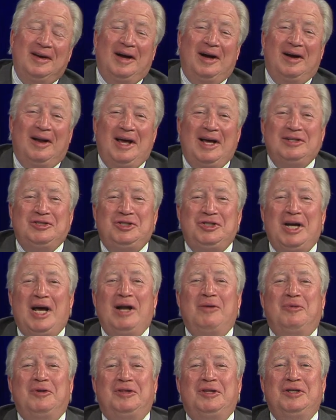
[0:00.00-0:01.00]
Our last
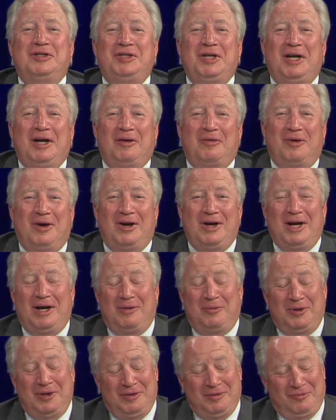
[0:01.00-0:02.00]
chat with the chair, uh,
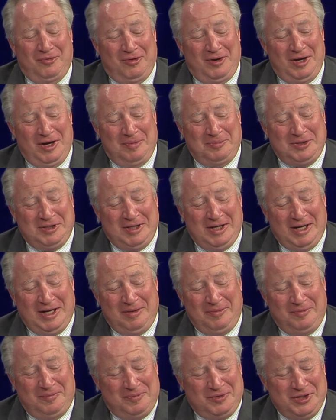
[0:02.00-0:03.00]
with Roy
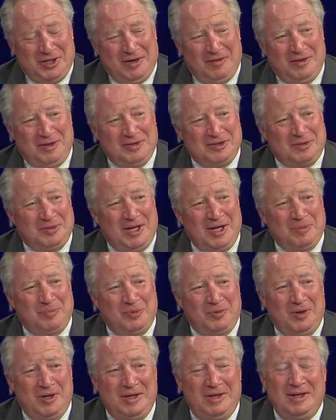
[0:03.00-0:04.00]
Epstein, chair of the Select
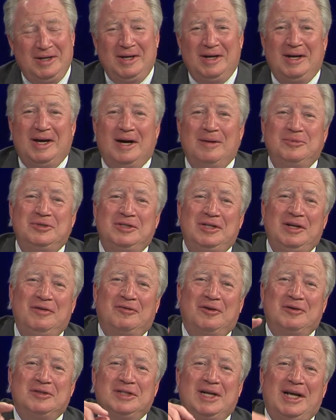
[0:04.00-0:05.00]
Board. I'm Steve
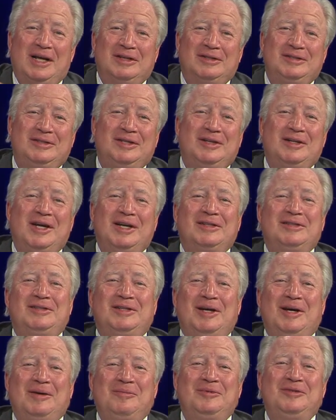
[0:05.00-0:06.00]
Rosales. Till next
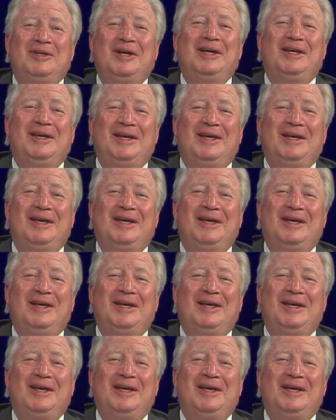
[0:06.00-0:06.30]
time, take